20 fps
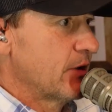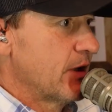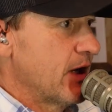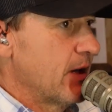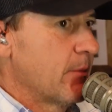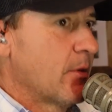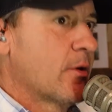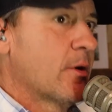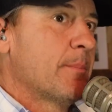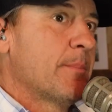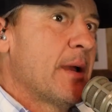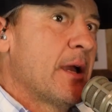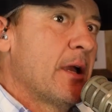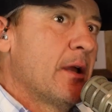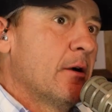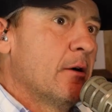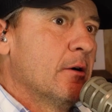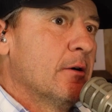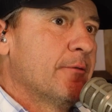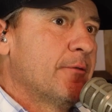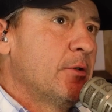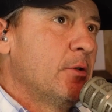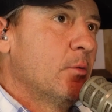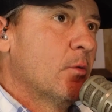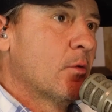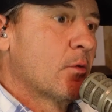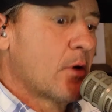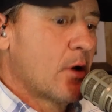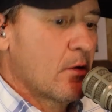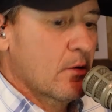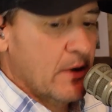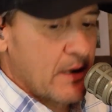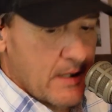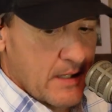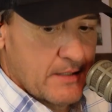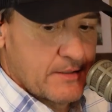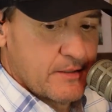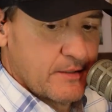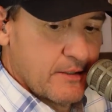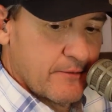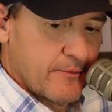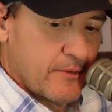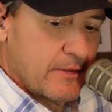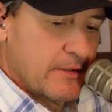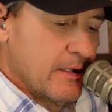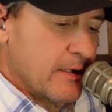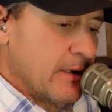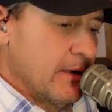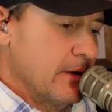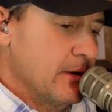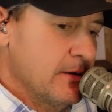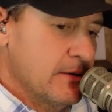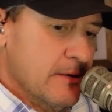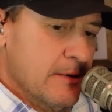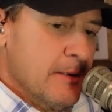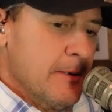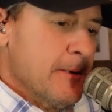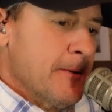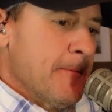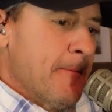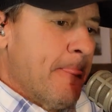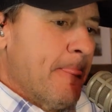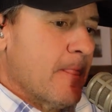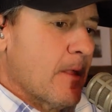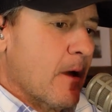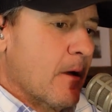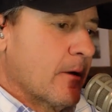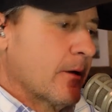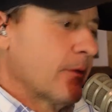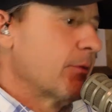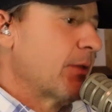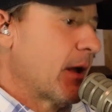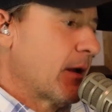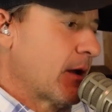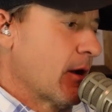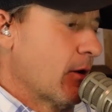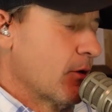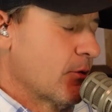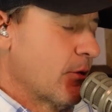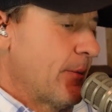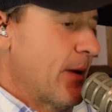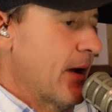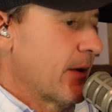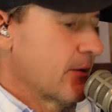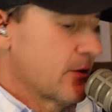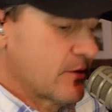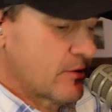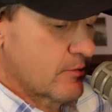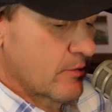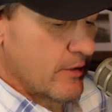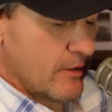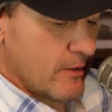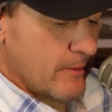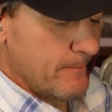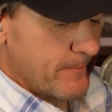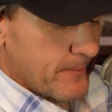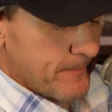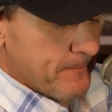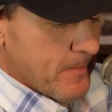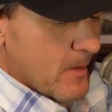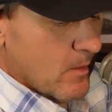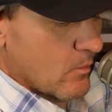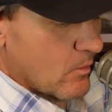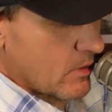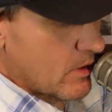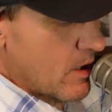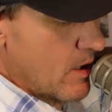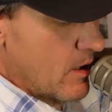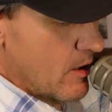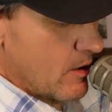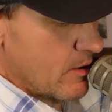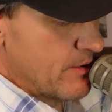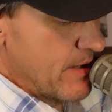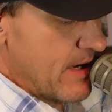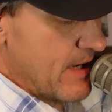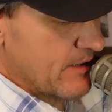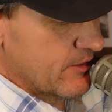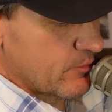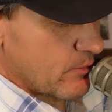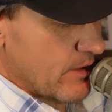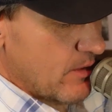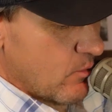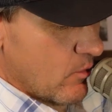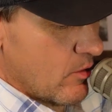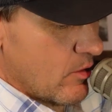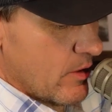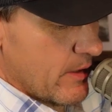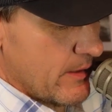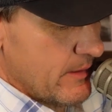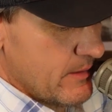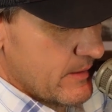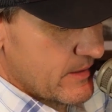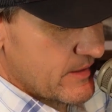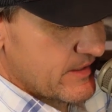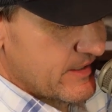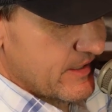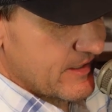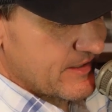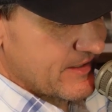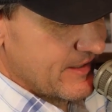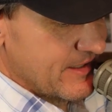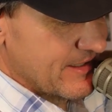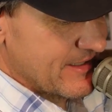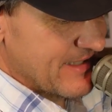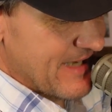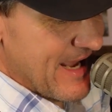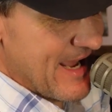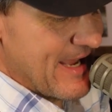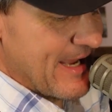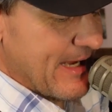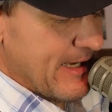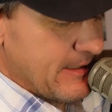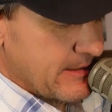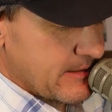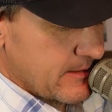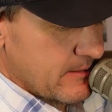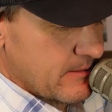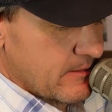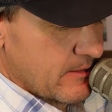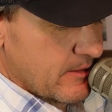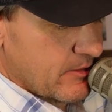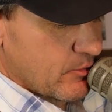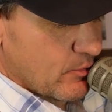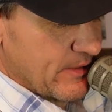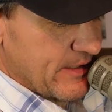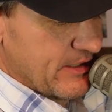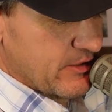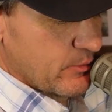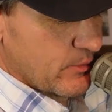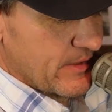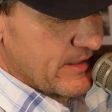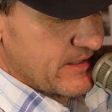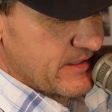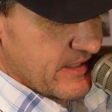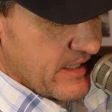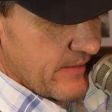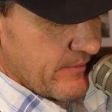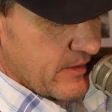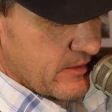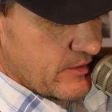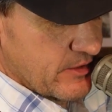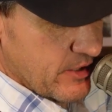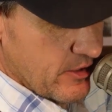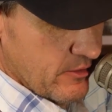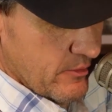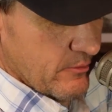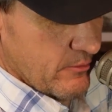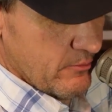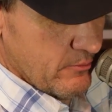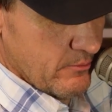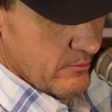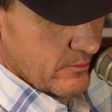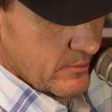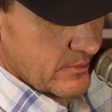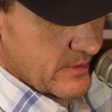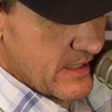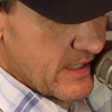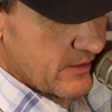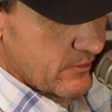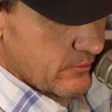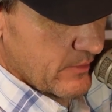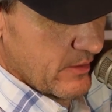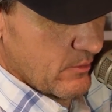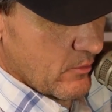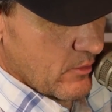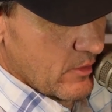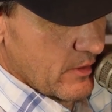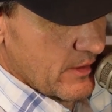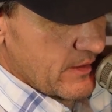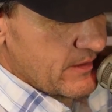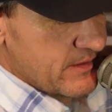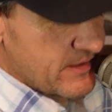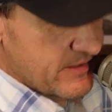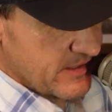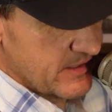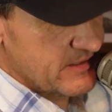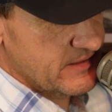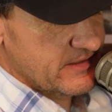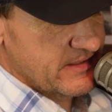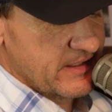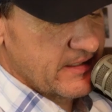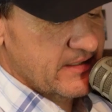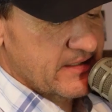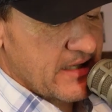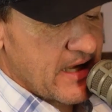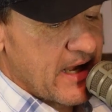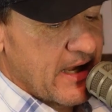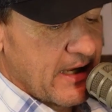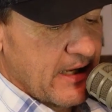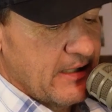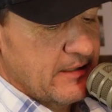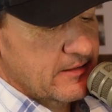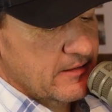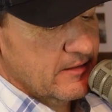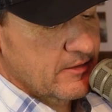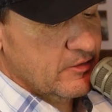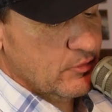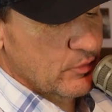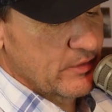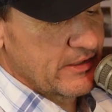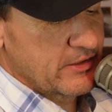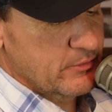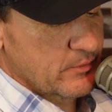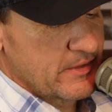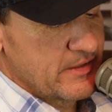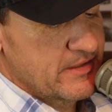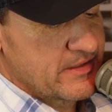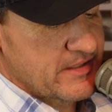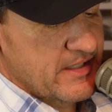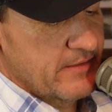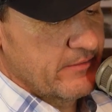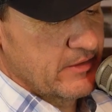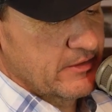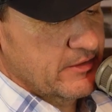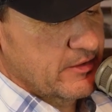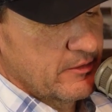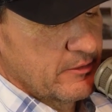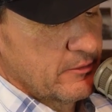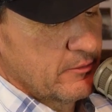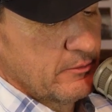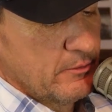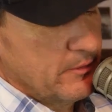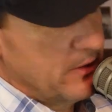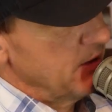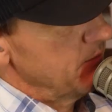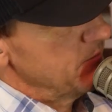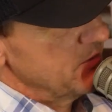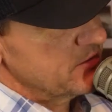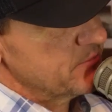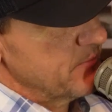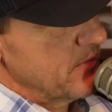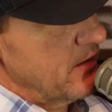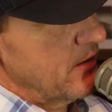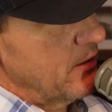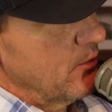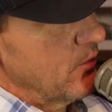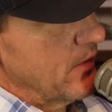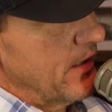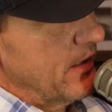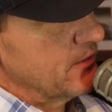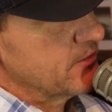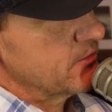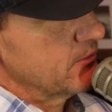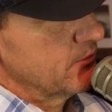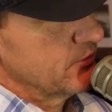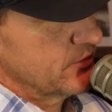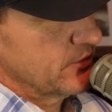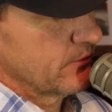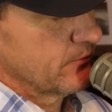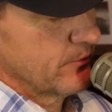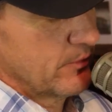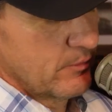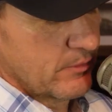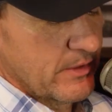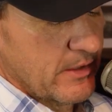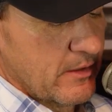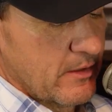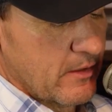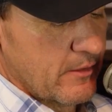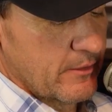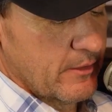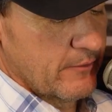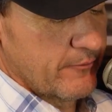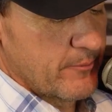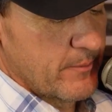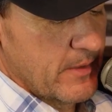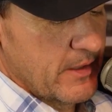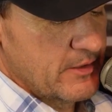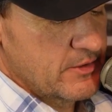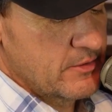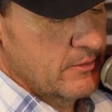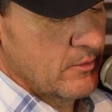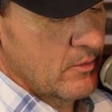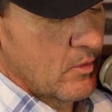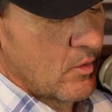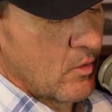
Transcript: your name on a banner, if you want all kinds of different things that go with back the strip, well, call 931-668-3372, 931-668-3372, and Miss Mary will answer, and you'll get all your information.